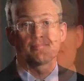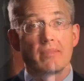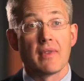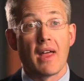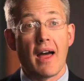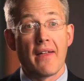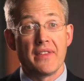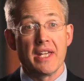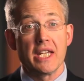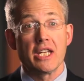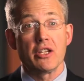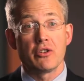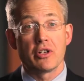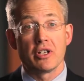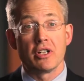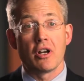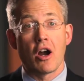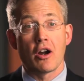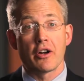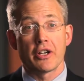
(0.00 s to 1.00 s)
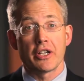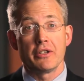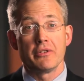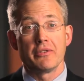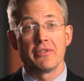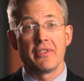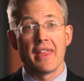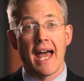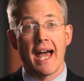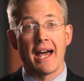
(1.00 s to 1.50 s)
I think you could argue
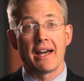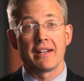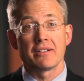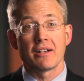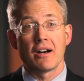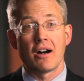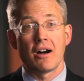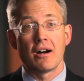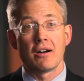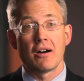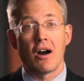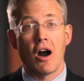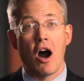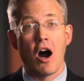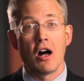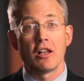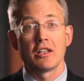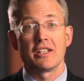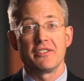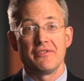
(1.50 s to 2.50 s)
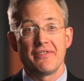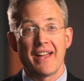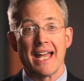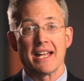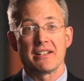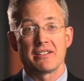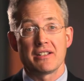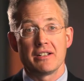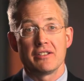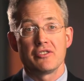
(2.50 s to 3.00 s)
that all
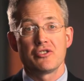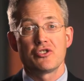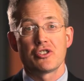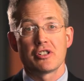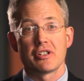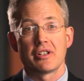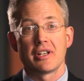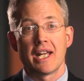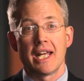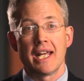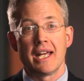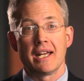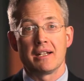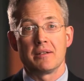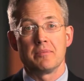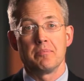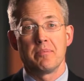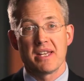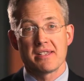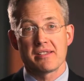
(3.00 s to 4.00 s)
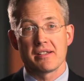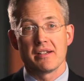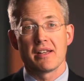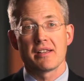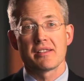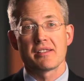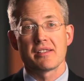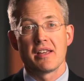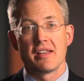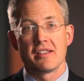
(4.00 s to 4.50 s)
advantage in
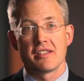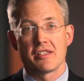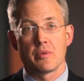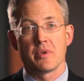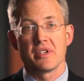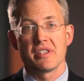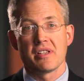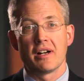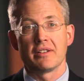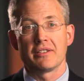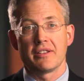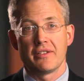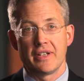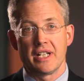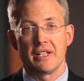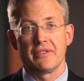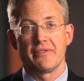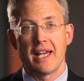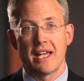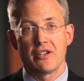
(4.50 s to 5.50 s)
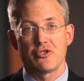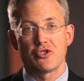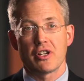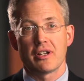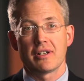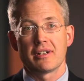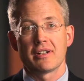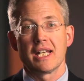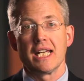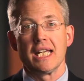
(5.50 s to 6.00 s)
business is the result of innovation.
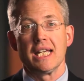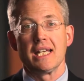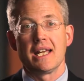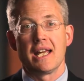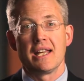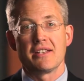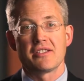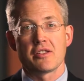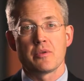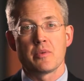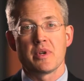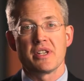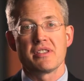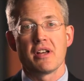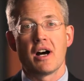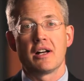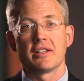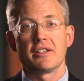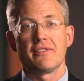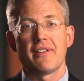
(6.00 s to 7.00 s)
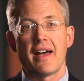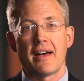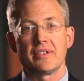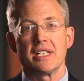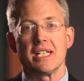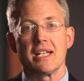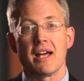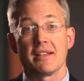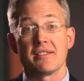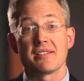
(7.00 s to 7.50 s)
It's the result of having
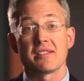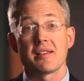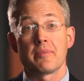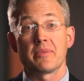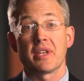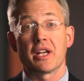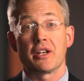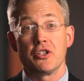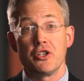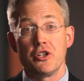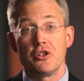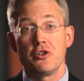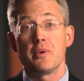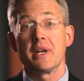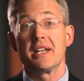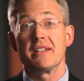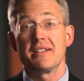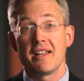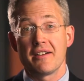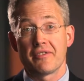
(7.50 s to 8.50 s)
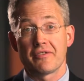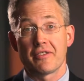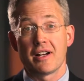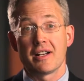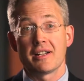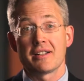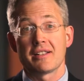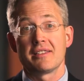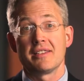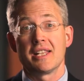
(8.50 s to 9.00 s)
done something new and
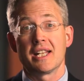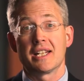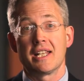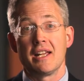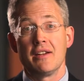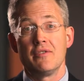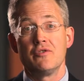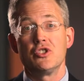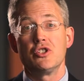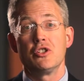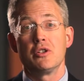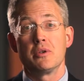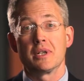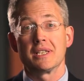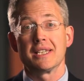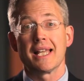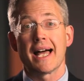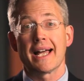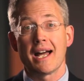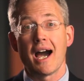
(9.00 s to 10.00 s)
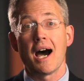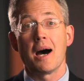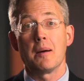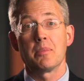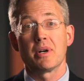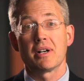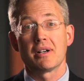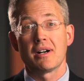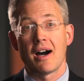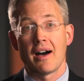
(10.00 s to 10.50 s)
different that gives you a leg up
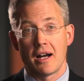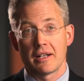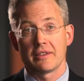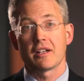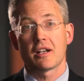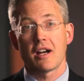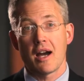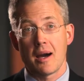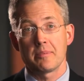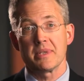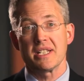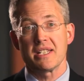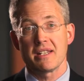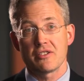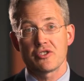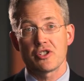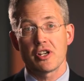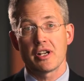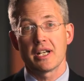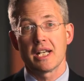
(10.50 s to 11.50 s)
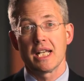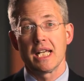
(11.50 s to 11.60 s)
on the competition.